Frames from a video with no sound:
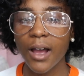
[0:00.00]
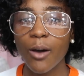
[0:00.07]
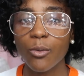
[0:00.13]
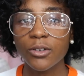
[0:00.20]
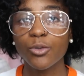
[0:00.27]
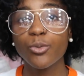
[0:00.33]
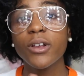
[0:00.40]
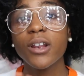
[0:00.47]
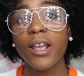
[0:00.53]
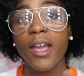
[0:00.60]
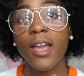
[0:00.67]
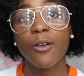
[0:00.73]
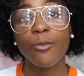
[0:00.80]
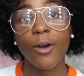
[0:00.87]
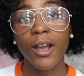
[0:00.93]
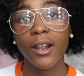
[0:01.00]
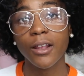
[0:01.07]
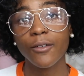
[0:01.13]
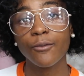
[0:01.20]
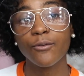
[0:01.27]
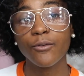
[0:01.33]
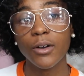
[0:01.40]
I was reading and
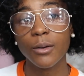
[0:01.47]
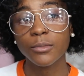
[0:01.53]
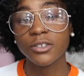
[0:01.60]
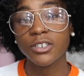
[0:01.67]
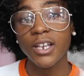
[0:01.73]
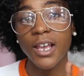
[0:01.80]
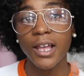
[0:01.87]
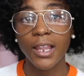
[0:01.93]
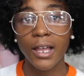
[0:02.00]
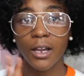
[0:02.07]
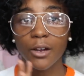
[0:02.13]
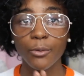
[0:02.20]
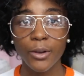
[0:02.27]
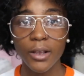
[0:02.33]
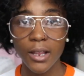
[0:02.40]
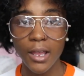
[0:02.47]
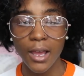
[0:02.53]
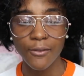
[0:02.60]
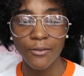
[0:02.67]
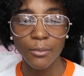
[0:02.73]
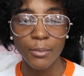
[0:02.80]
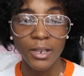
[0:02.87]
writing from, she had like a reading
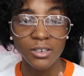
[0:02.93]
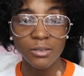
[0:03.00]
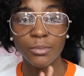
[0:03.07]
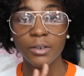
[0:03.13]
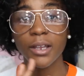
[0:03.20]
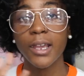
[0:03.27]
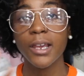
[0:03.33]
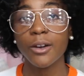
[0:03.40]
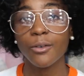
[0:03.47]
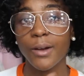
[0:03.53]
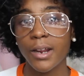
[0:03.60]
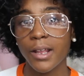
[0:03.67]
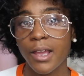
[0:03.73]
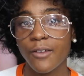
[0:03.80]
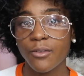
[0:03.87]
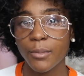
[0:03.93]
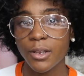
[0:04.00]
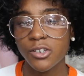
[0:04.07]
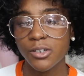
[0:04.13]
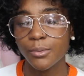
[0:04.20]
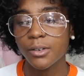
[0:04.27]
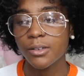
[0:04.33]
affirmation book and a writing
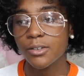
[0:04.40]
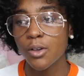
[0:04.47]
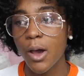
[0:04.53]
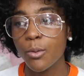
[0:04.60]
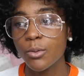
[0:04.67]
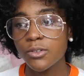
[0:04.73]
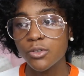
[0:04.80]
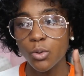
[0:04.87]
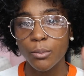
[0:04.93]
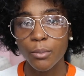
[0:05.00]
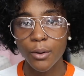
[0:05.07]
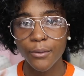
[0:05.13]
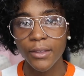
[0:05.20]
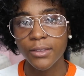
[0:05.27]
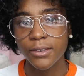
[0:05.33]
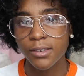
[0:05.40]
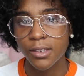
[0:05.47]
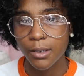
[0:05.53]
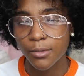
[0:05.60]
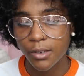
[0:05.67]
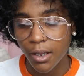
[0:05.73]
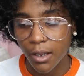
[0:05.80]
affirmation book, so I was doing both at the
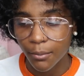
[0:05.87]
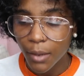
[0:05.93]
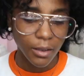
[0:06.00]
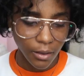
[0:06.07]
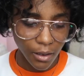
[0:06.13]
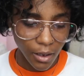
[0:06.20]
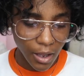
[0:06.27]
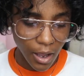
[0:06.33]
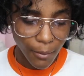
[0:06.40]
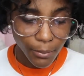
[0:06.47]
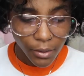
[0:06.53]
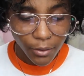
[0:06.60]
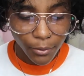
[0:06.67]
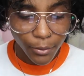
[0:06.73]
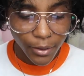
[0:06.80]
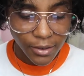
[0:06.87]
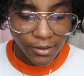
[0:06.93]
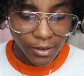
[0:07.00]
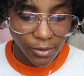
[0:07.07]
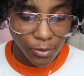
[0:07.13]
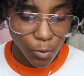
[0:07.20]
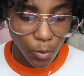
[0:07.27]
same time. A couple of
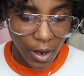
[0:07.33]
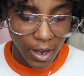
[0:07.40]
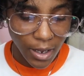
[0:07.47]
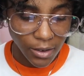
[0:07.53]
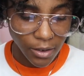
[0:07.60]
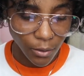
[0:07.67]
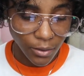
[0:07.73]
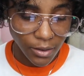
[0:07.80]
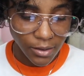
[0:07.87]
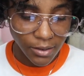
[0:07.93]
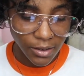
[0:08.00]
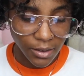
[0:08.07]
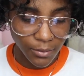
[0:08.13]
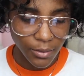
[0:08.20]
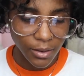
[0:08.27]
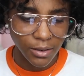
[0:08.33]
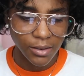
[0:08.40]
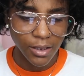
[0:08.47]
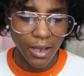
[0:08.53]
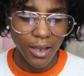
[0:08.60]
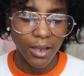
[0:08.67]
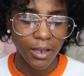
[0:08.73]
reasons why Yoni
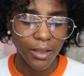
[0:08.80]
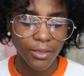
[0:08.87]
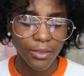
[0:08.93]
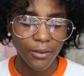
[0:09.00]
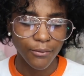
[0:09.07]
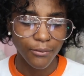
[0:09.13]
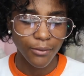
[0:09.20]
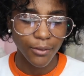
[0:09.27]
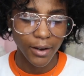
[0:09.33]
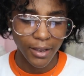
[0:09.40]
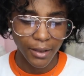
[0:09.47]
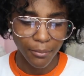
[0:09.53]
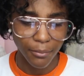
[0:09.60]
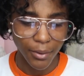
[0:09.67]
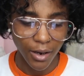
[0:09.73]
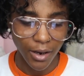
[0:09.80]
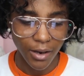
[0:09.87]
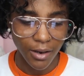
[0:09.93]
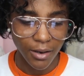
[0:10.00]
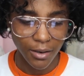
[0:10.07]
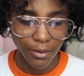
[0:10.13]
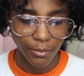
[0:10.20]
is like the freaking
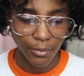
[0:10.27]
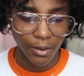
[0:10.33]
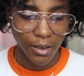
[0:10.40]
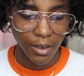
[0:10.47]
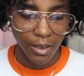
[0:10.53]
bomb,